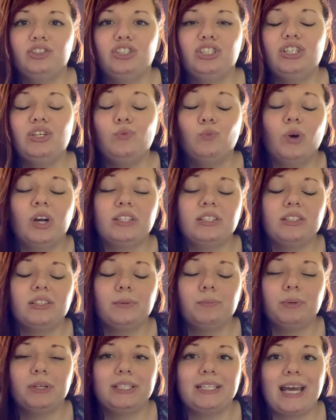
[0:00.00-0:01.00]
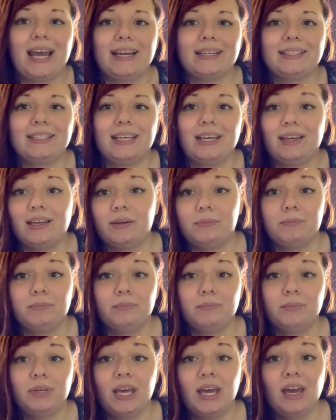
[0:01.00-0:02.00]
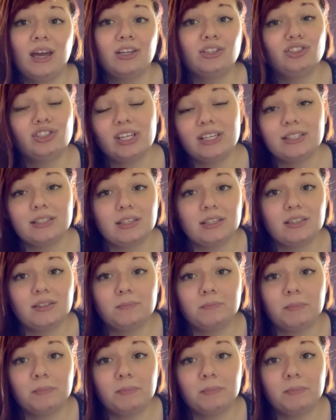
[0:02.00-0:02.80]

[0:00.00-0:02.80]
She wants to protect him just as